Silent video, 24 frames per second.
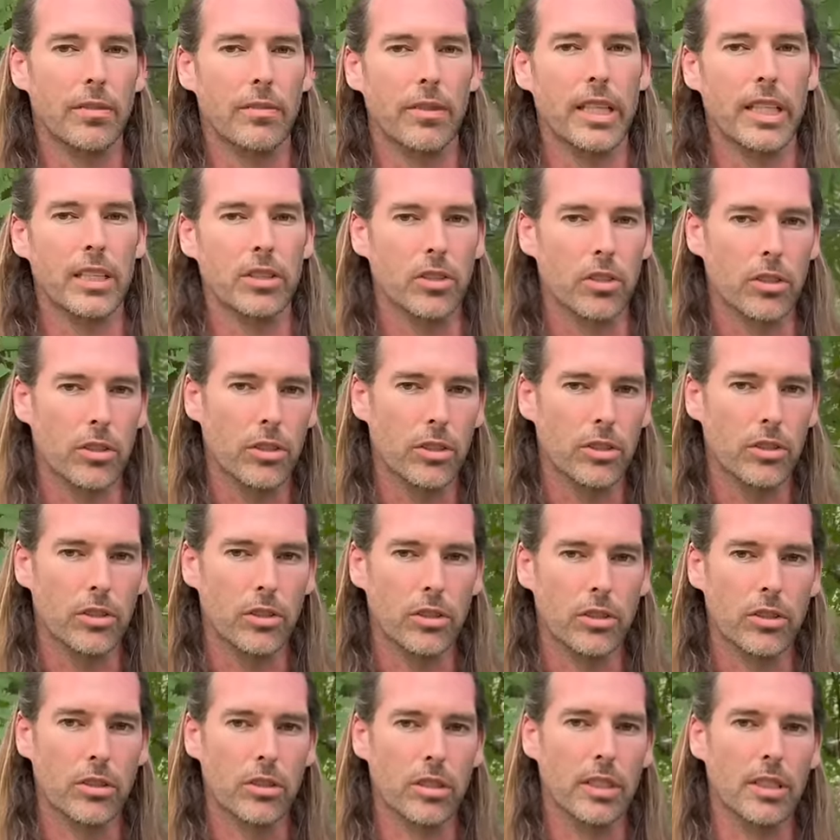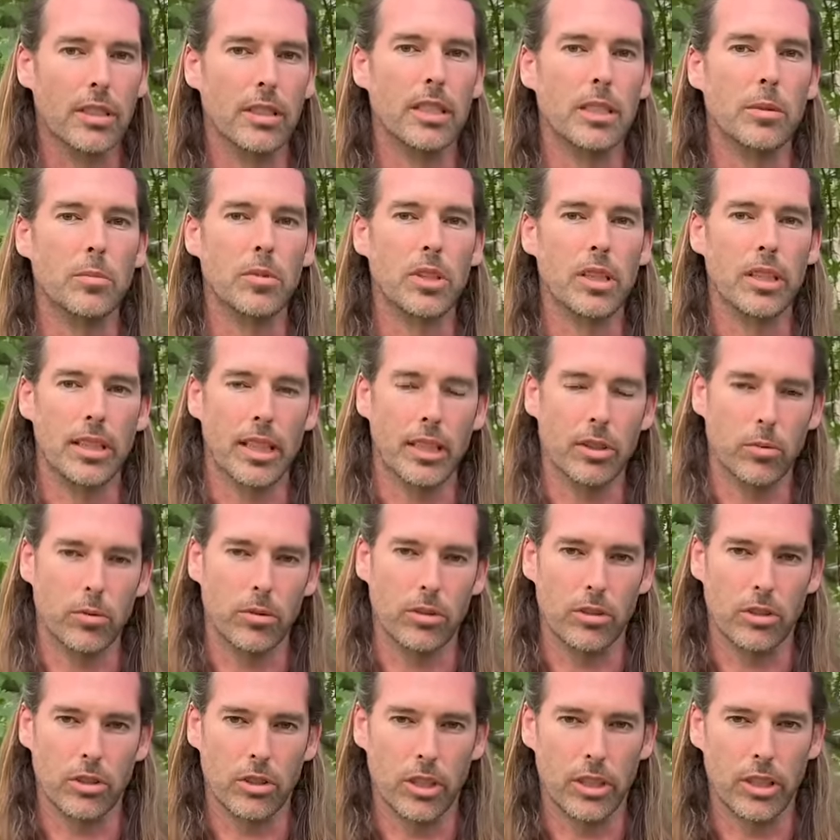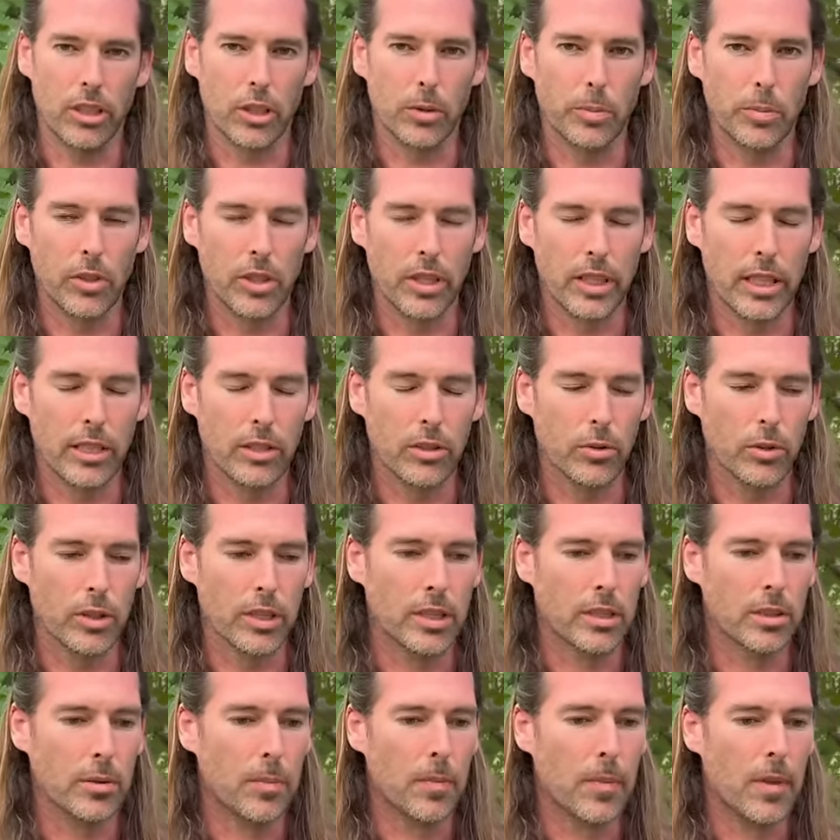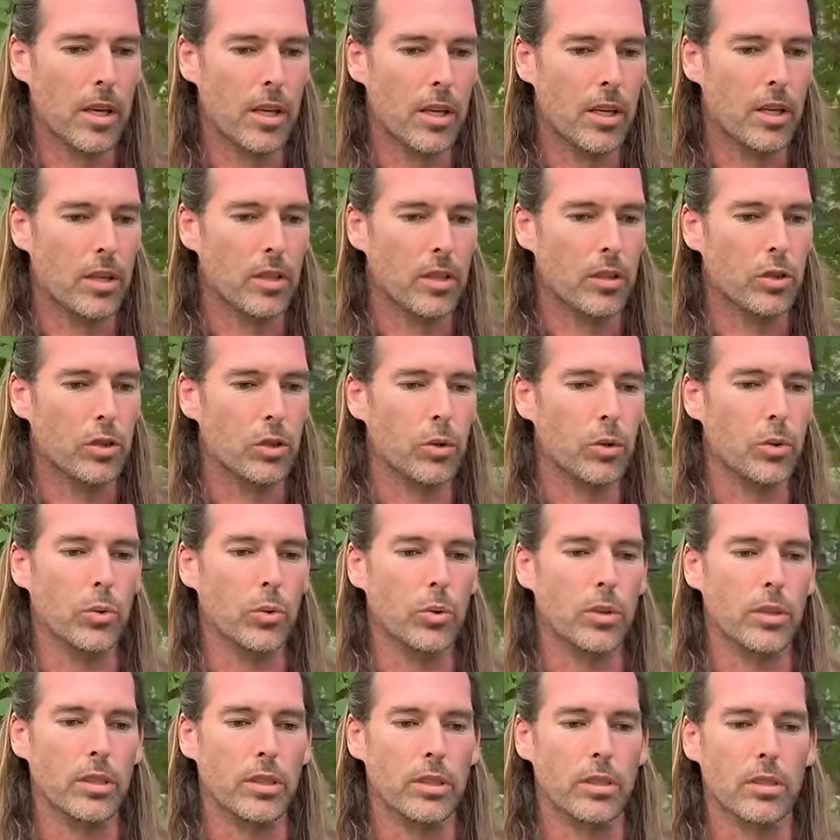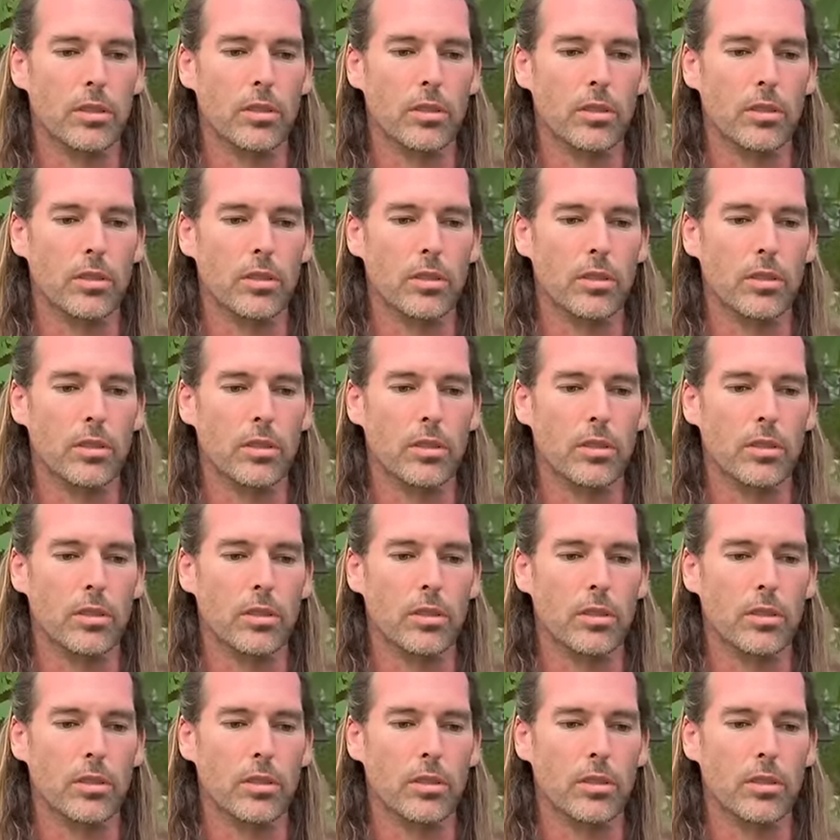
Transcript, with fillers: of the ancient cultures, it seems like that's what they're trying to communicate to us. So this